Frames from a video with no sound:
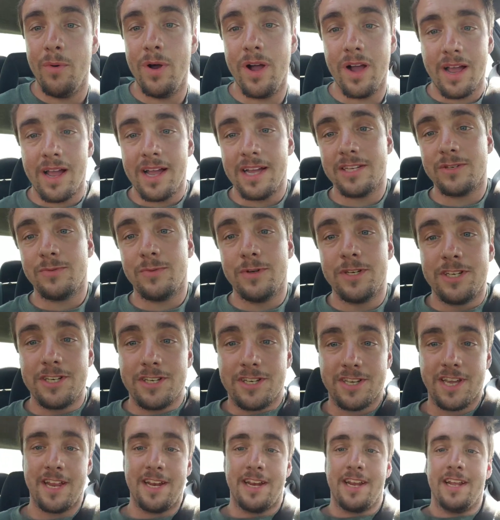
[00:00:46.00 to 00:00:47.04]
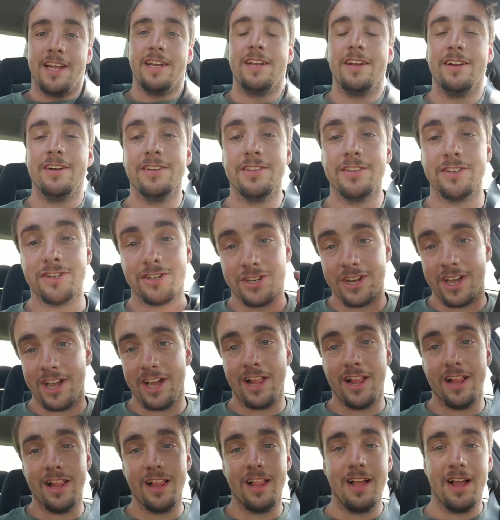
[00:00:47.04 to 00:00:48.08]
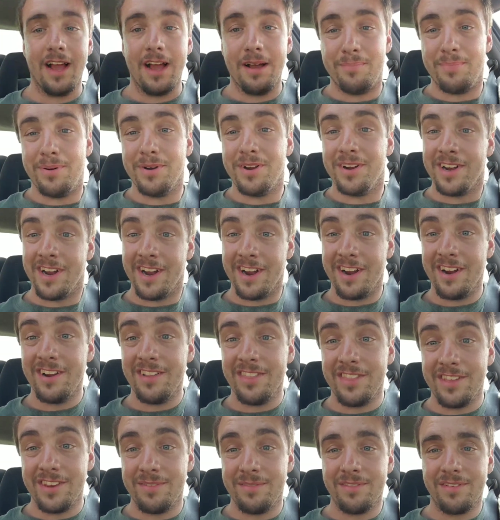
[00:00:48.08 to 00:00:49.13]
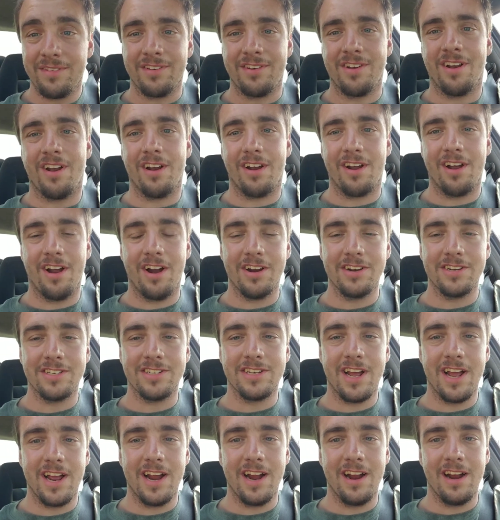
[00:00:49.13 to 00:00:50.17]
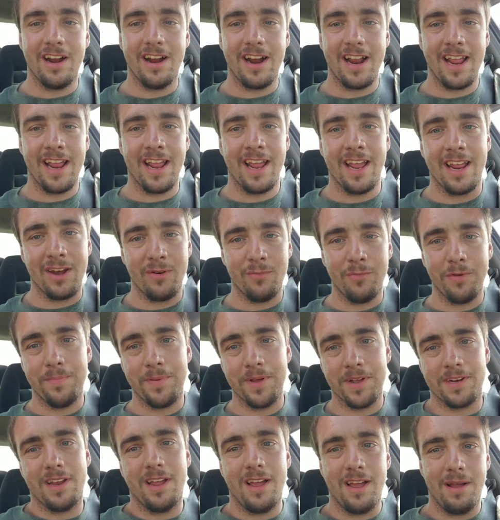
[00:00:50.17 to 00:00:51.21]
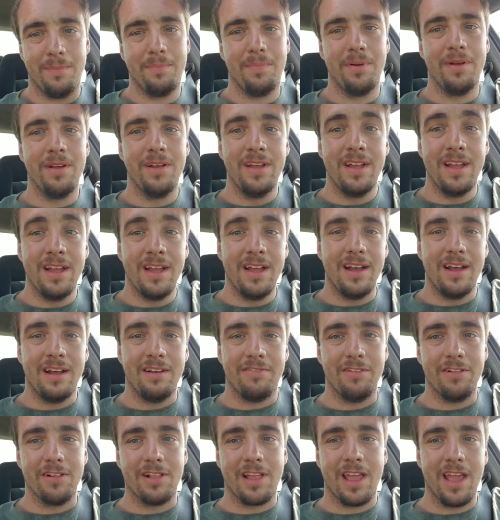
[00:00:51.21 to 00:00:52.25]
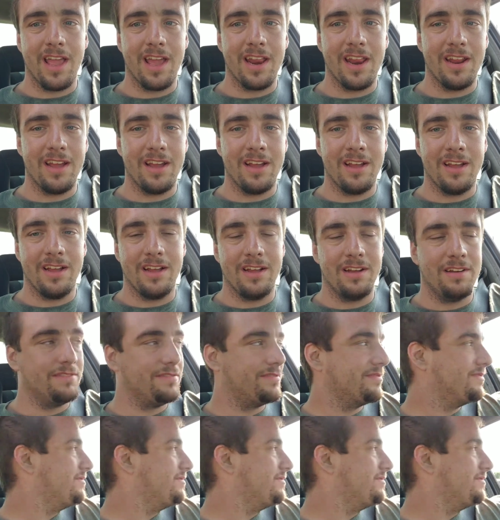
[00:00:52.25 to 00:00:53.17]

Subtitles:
Well guys, we just got done here at the Shell putting air in the car's tire, and we picked up a full can of